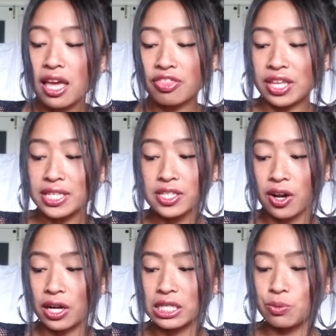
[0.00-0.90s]
These
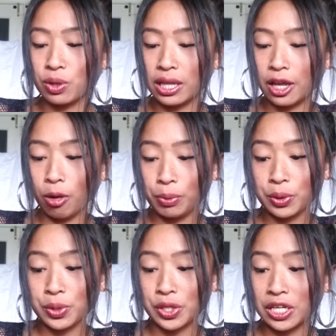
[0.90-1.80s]
cards will help you
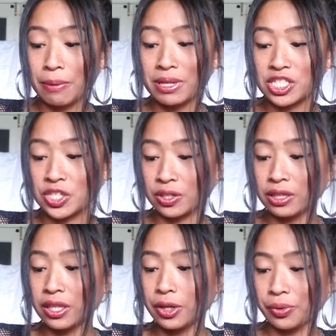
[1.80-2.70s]
cook up and stir
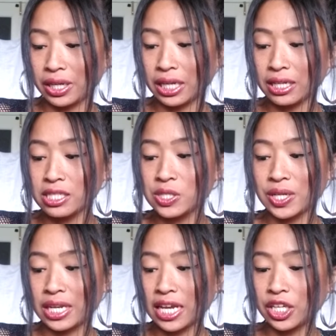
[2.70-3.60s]
in the ingredients to
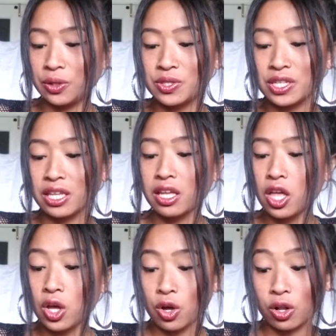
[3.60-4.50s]
connect you to the
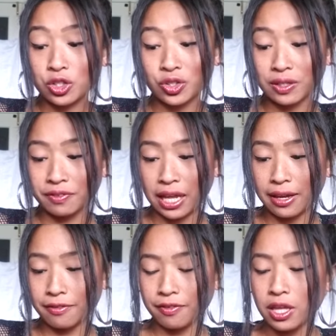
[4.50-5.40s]
cauldron of
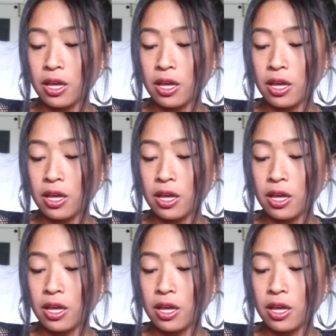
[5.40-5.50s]
life.